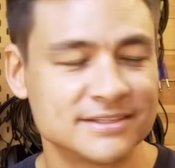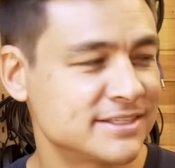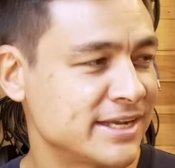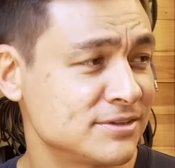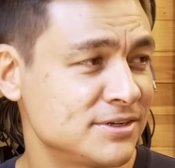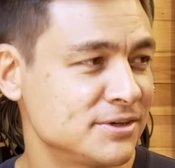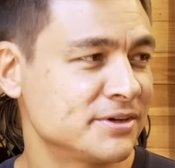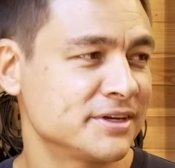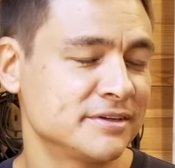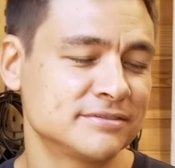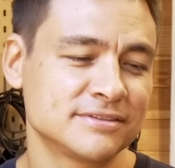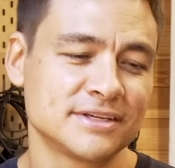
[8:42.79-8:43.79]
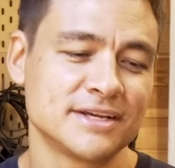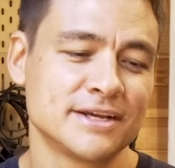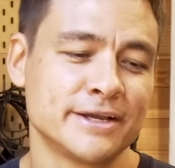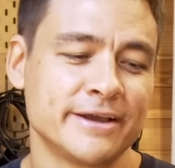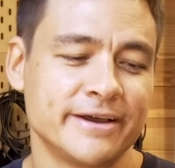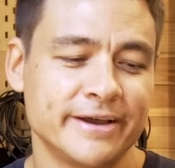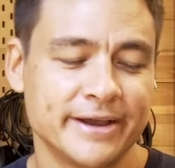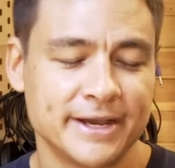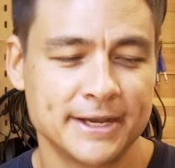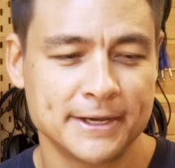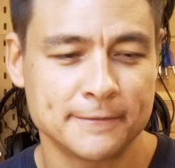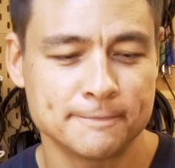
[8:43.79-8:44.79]
It sounds lucrative.
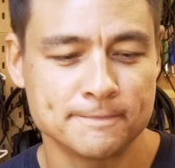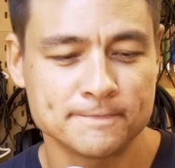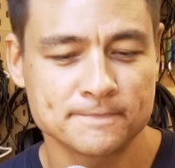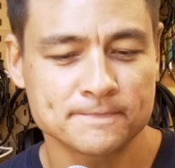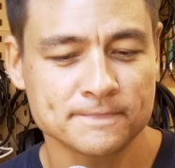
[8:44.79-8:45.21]
And